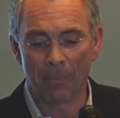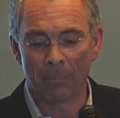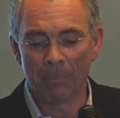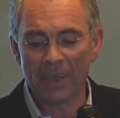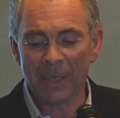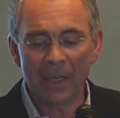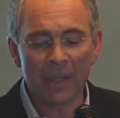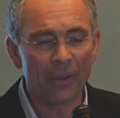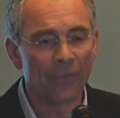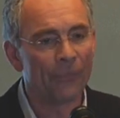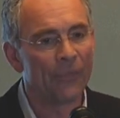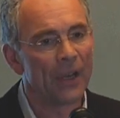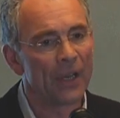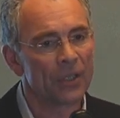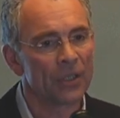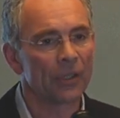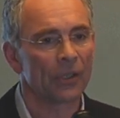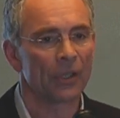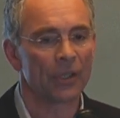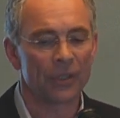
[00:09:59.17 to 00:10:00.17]
Many of the
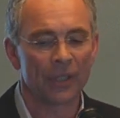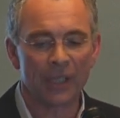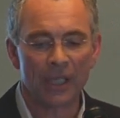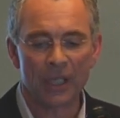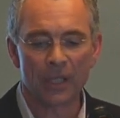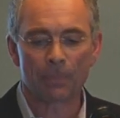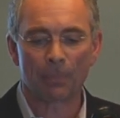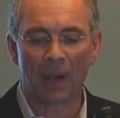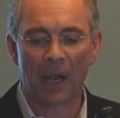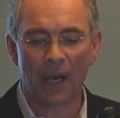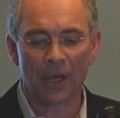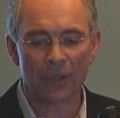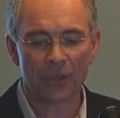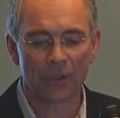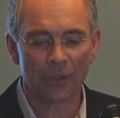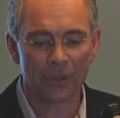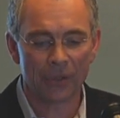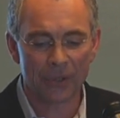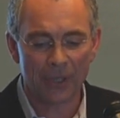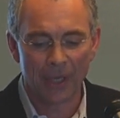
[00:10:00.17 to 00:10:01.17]
events that the city
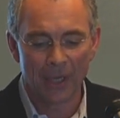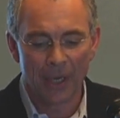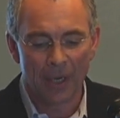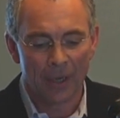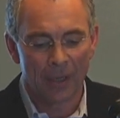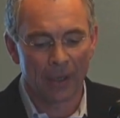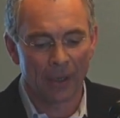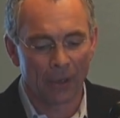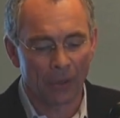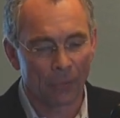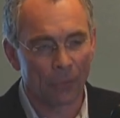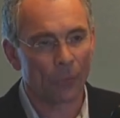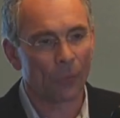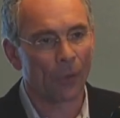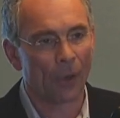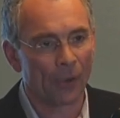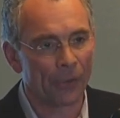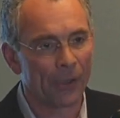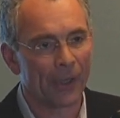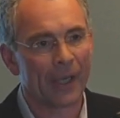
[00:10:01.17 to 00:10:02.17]
sponsors
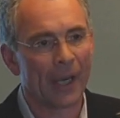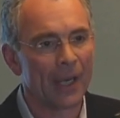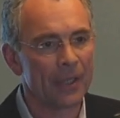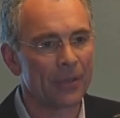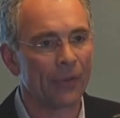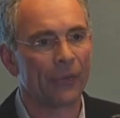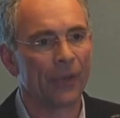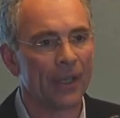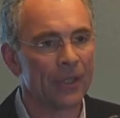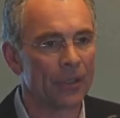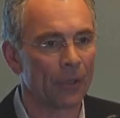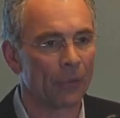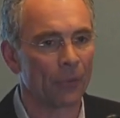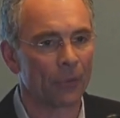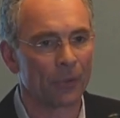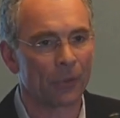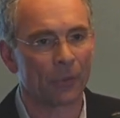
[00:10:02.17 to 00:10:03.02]
are the kinds of things that